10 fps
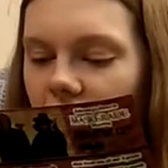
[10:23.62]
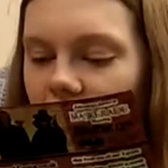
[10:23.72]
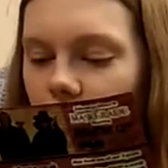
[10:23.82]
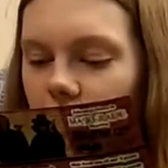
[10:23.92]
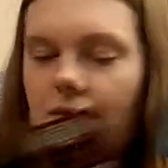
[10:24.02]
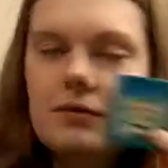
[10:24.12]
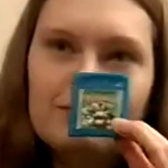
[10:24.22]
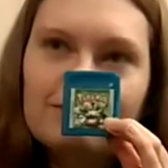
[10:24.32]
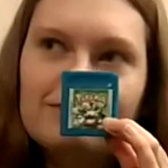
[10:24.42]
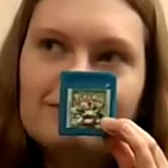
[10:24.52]
Apple.
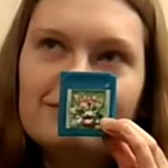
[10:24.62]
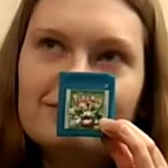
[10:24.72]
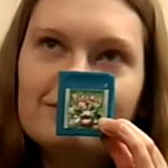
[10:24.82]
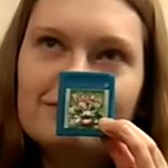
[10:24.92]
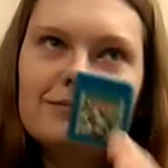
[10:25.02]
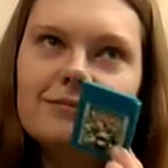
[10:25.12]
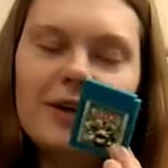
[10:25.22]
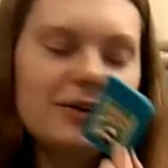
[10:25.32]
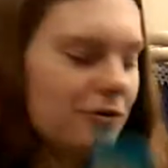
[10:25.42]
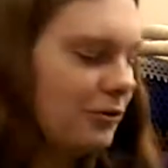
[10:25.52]

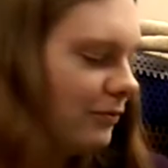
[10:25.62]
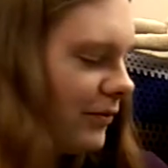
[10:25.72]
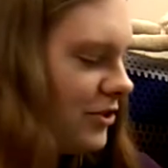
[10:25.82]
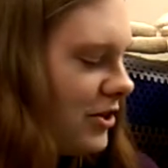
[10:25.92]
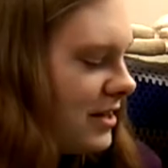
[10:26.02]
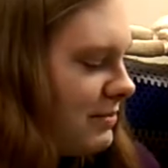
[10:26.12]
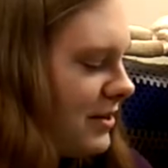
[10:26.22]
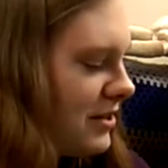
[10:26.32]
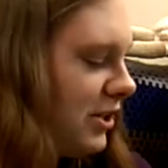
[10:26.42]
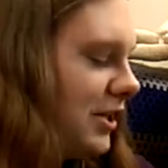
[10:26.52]
I don't know. It, it
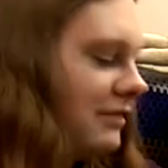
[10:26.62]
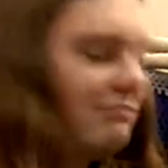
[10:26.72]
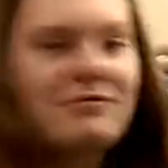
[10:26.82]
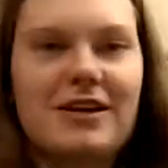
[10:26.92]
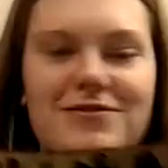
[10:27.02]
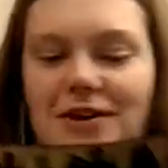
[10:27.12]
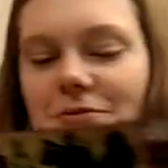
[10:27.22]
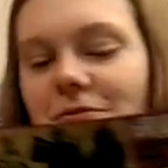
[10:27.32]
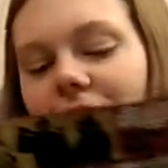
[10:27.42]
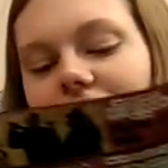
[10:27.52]
smells clean. That's fine
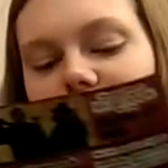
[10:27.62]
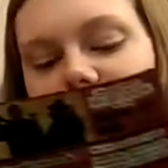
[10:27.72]
with me.